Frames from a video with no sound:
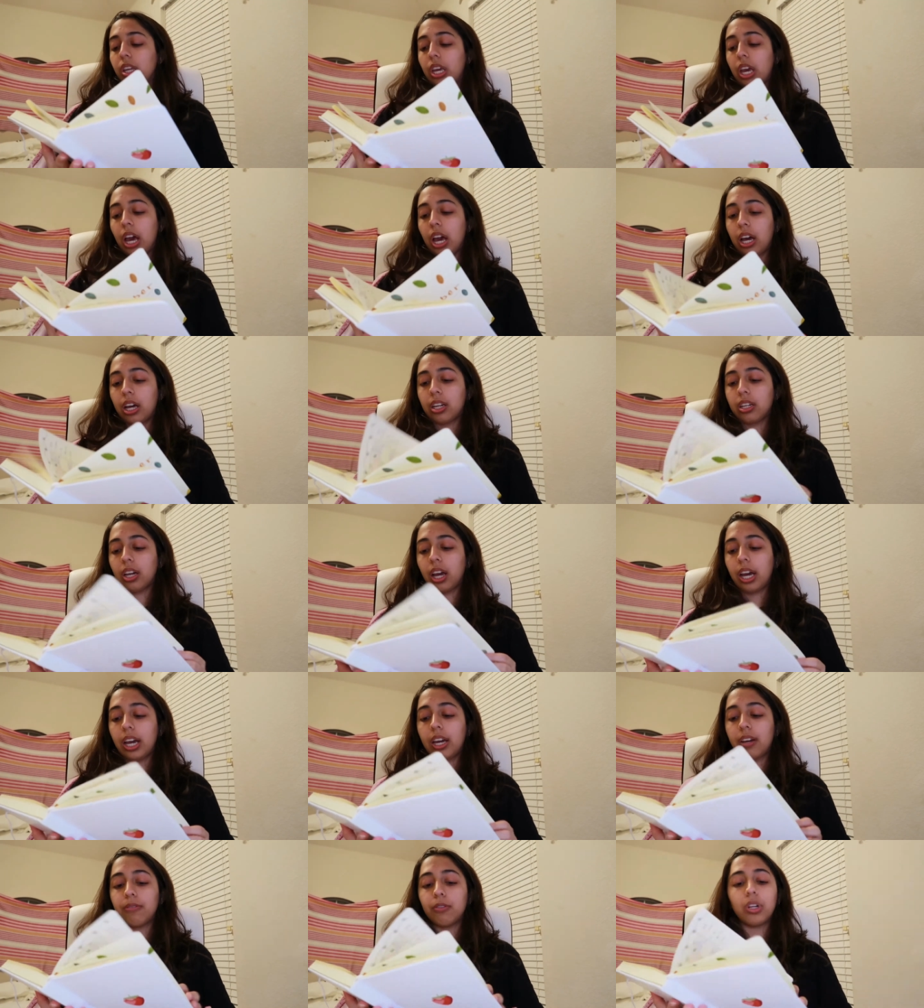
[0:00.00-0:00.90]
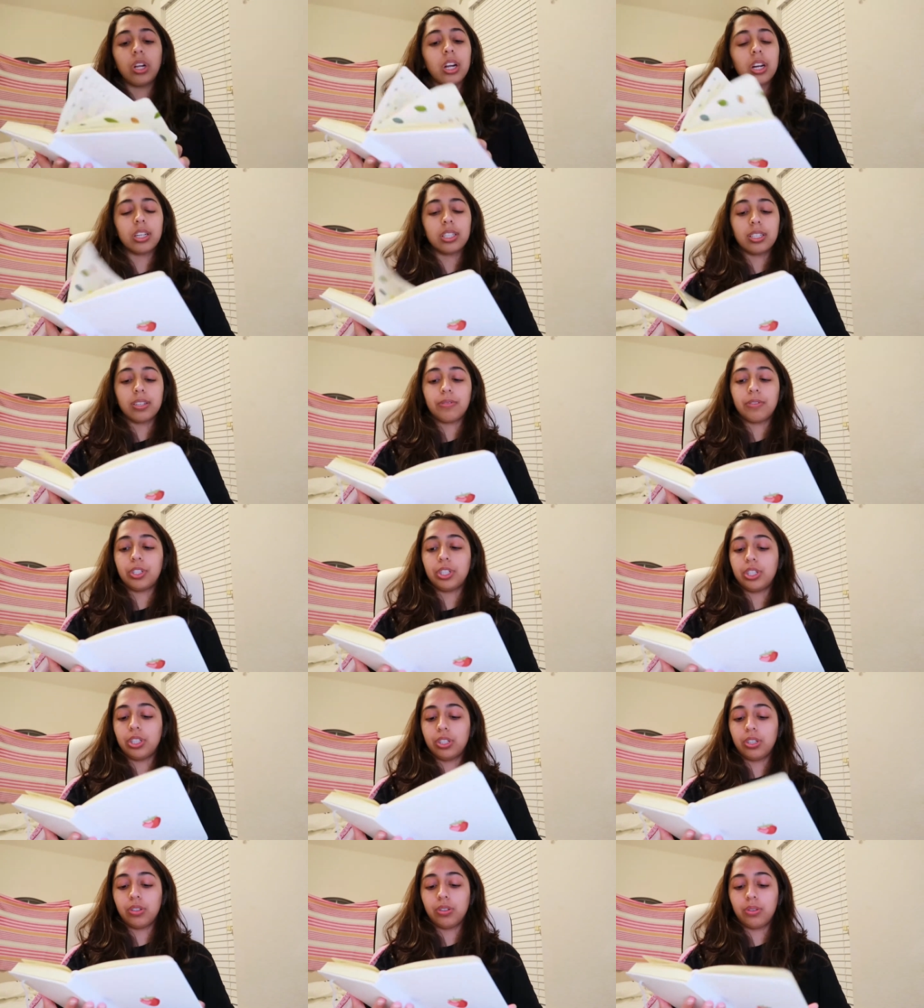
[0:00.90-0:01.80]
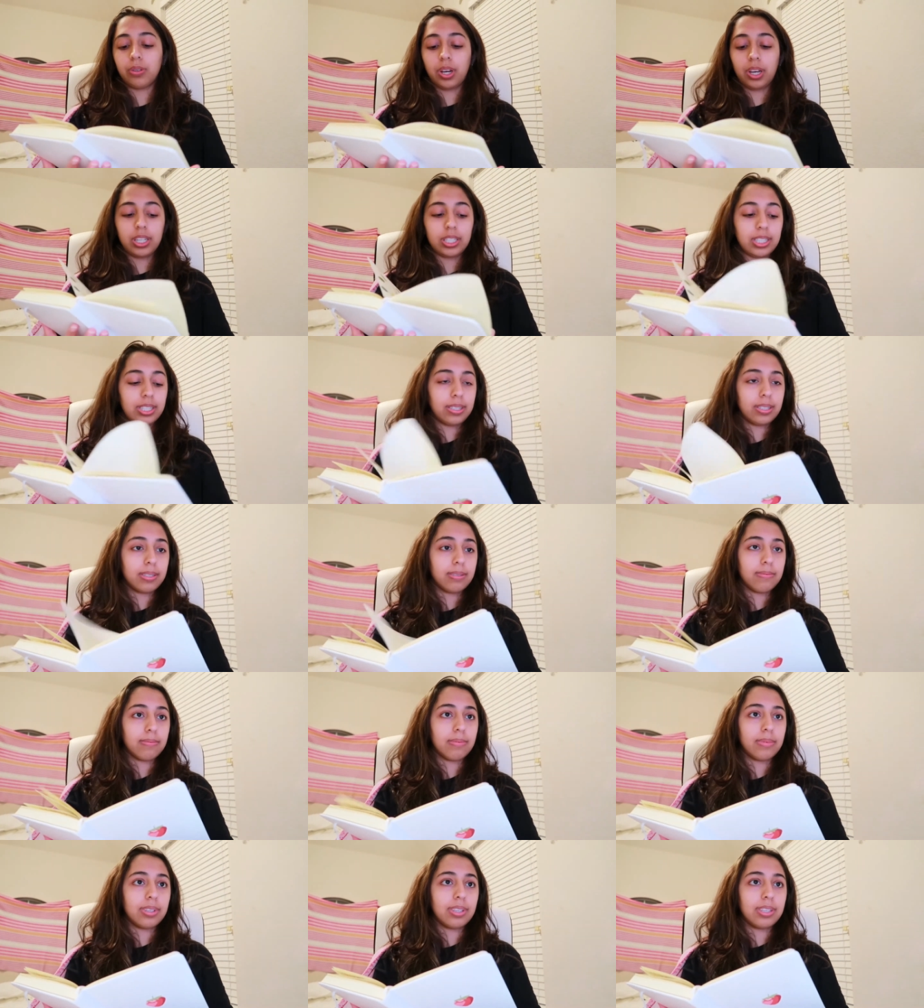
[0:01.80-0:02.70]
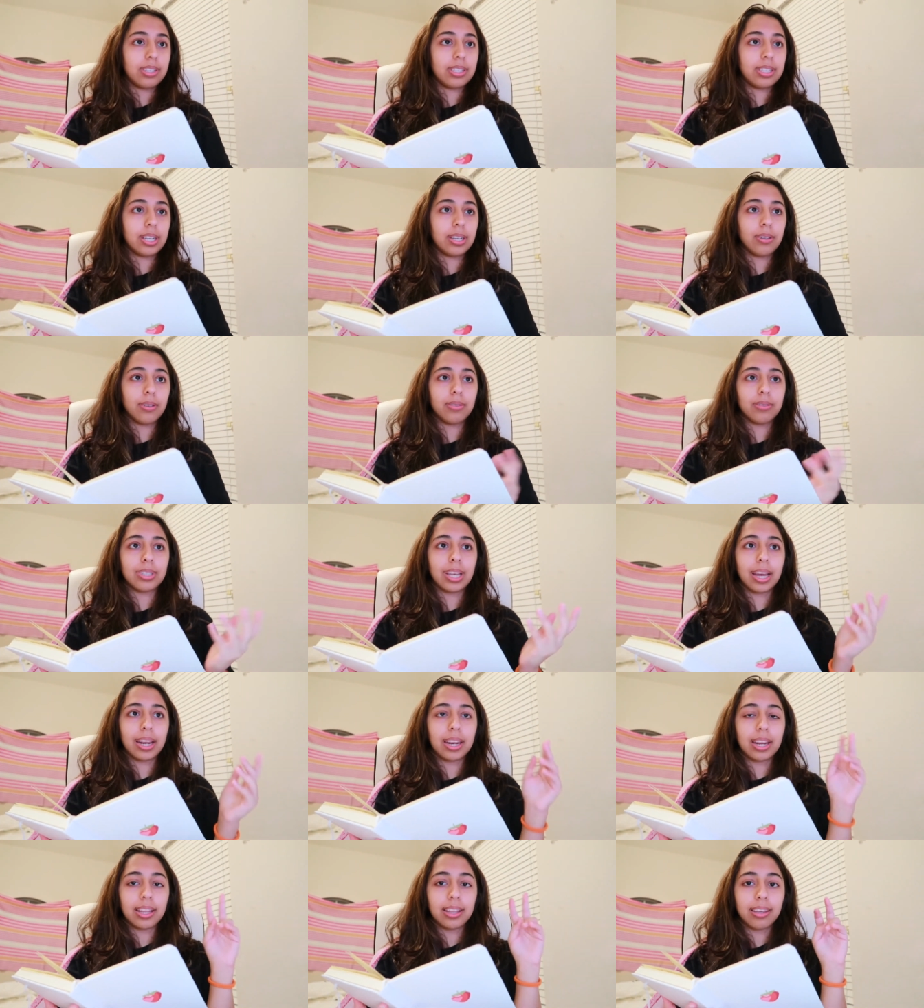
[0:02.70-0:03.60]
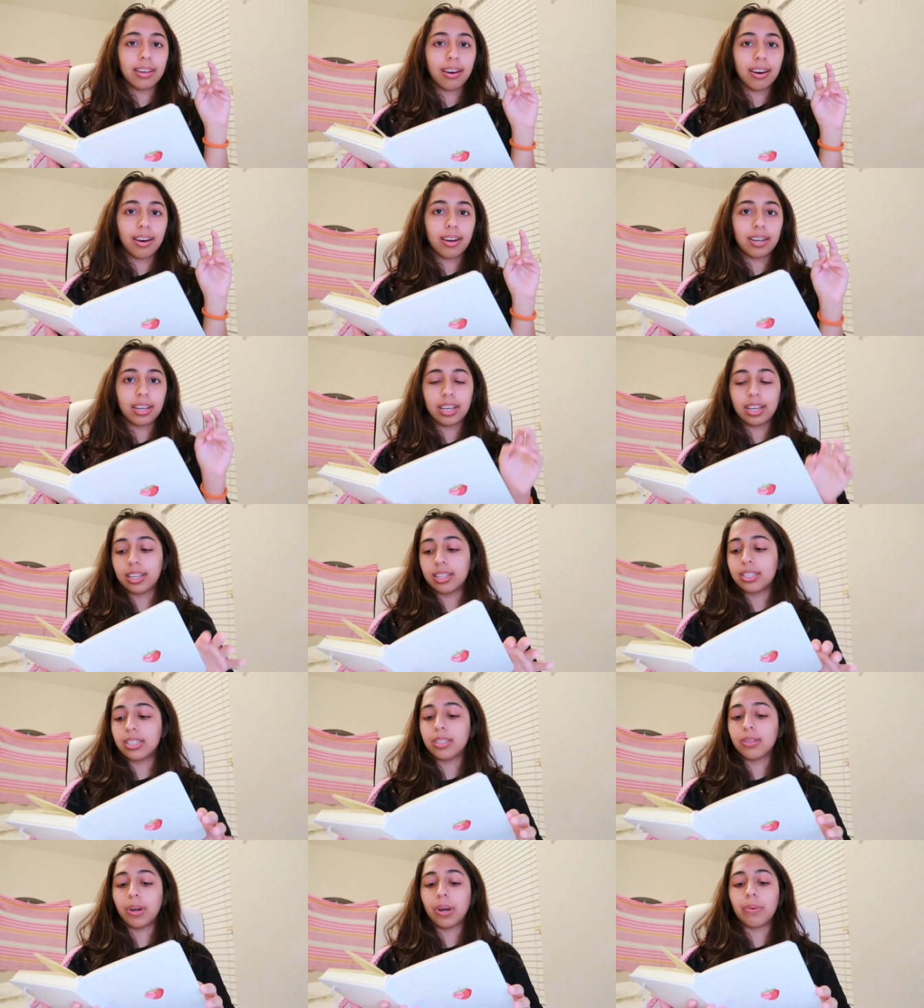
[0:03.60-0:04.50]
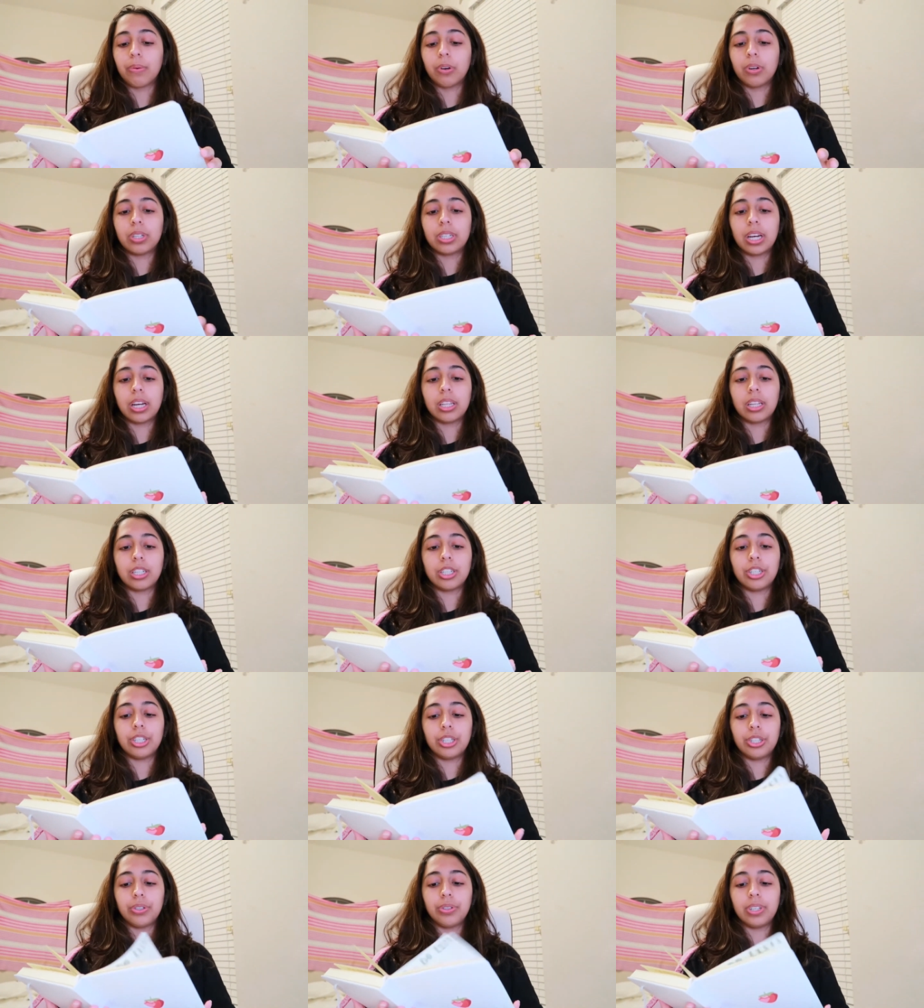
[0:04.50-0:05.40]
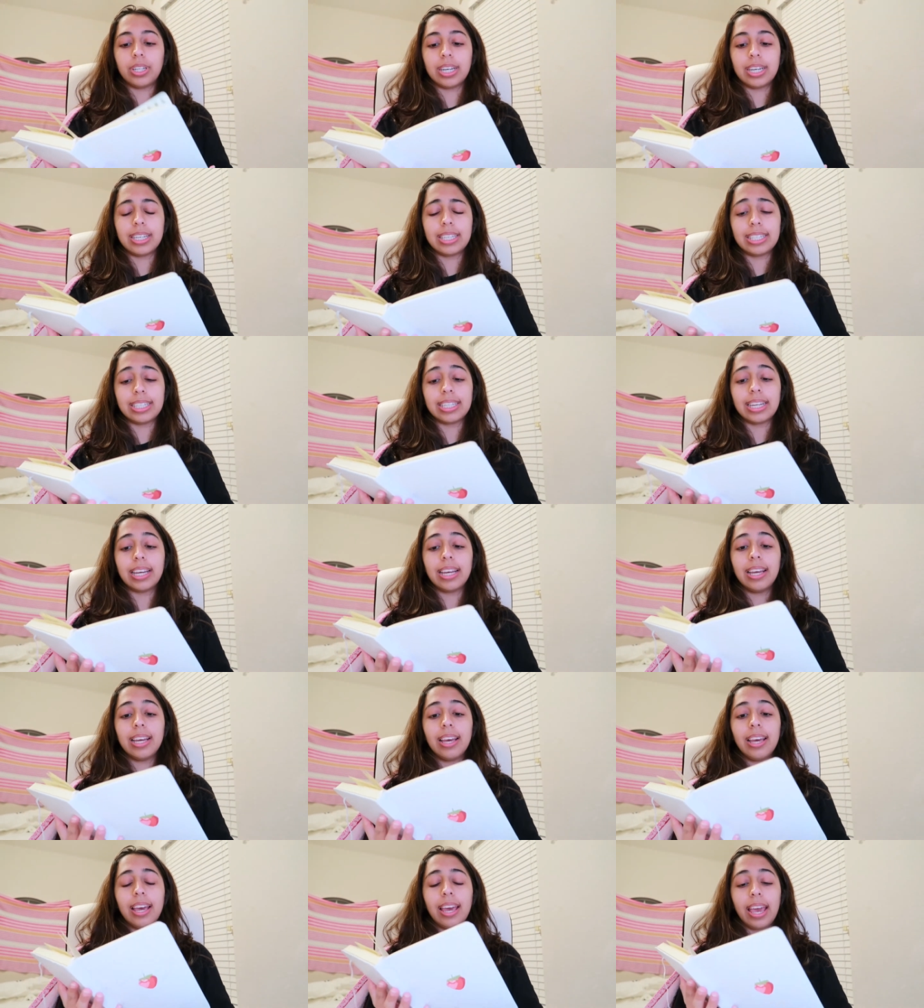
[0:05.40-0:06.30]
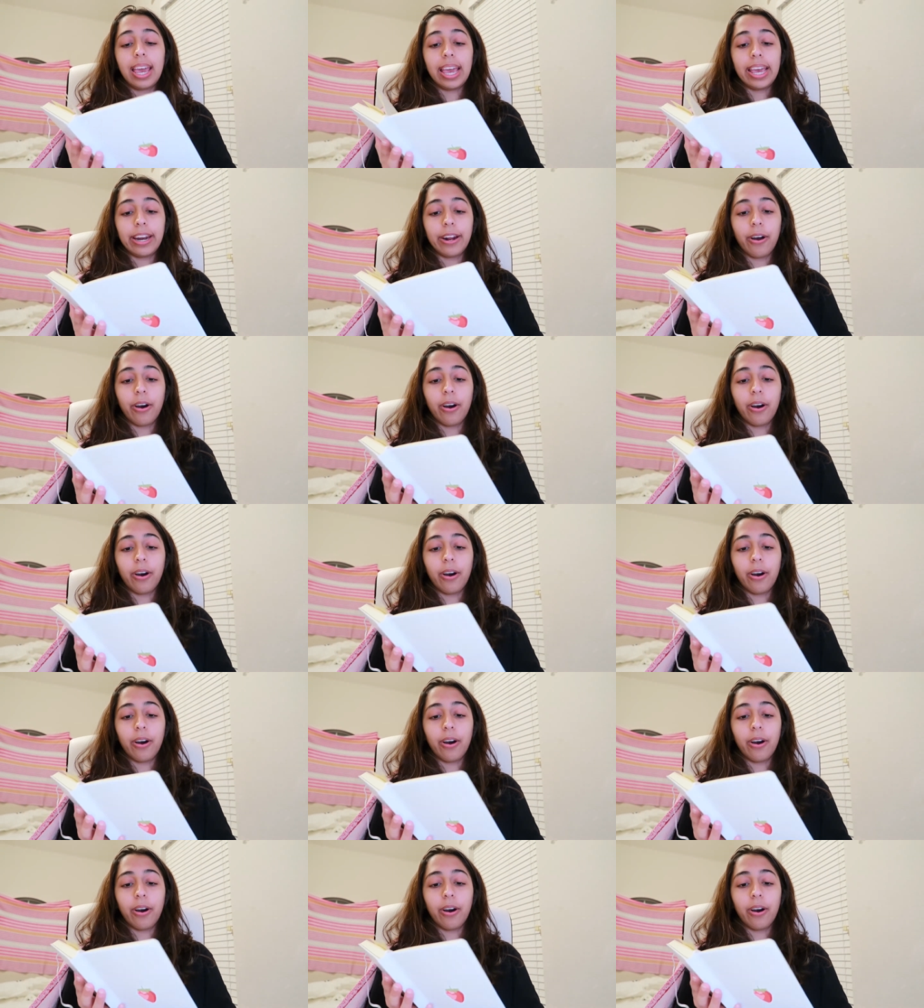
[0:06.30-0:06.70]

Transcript: yeah, I have a lot of stuff to do. It's still technically August, so I wrote down the to-do list in